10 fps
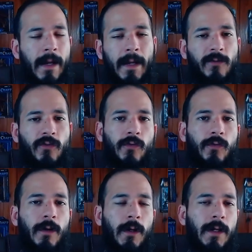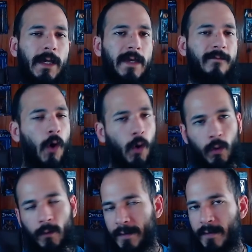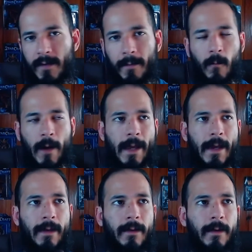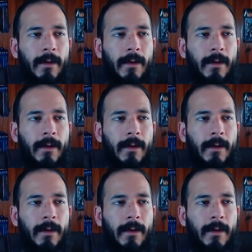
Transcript: I need to evolve in some way.